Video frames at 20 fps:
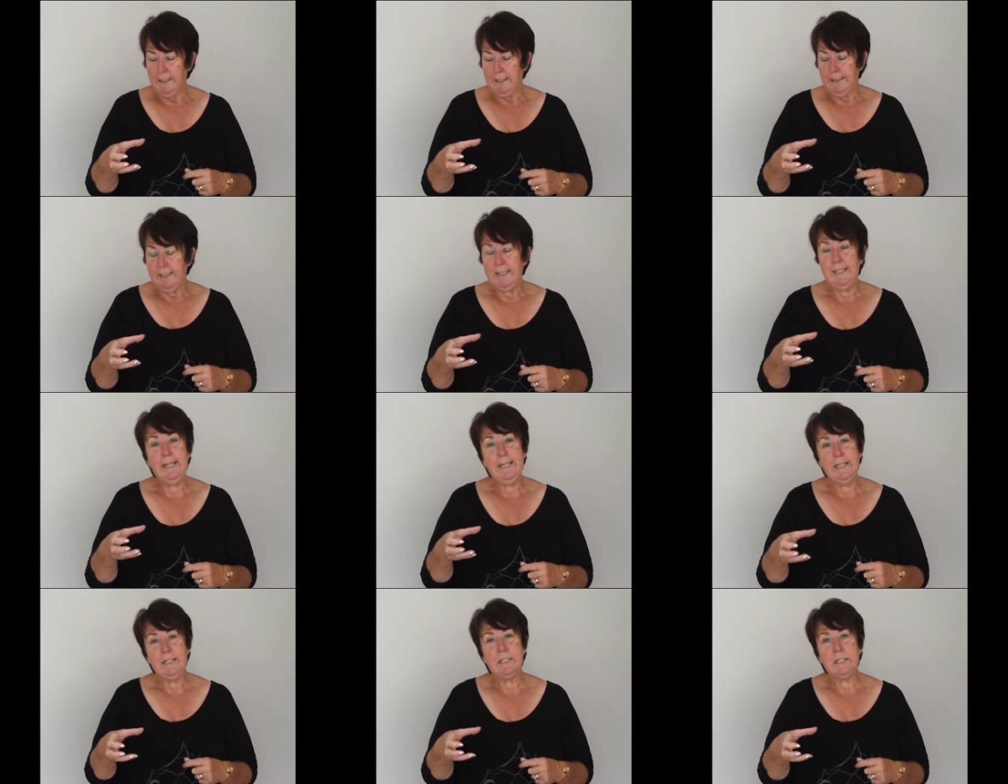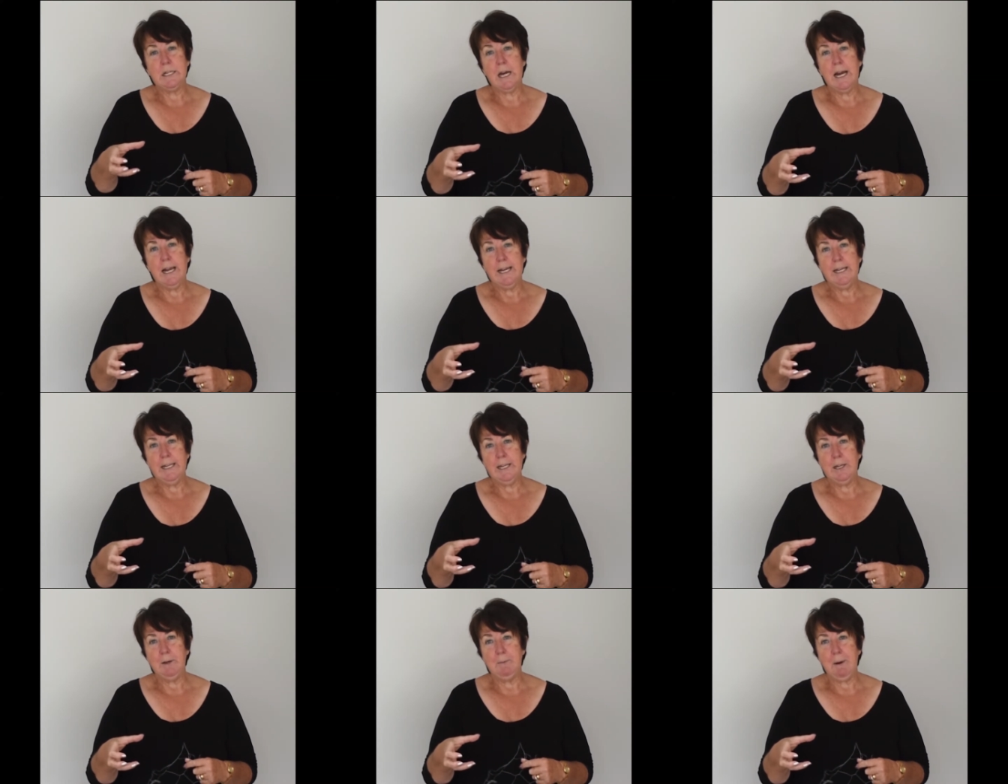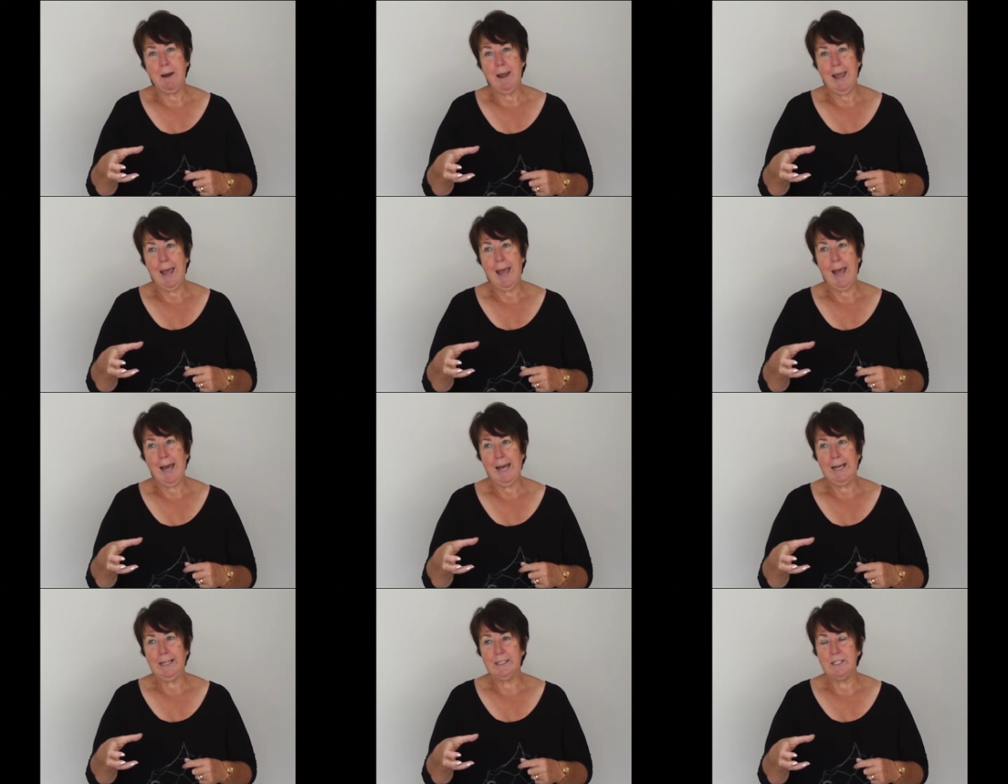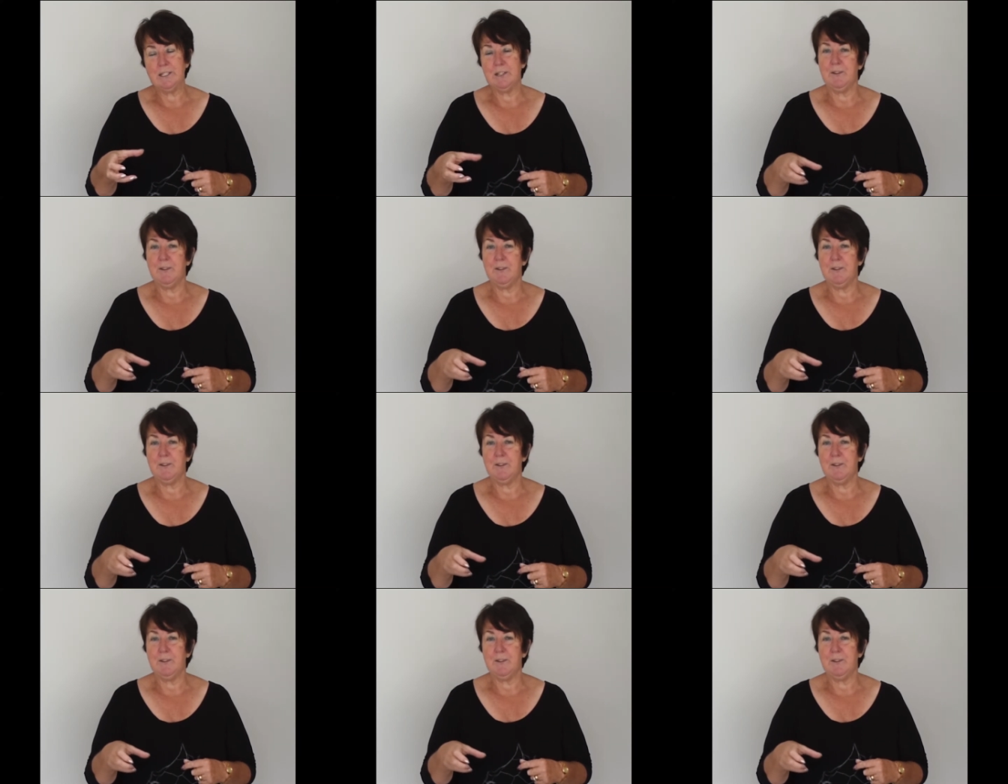neat and tidy in my hand,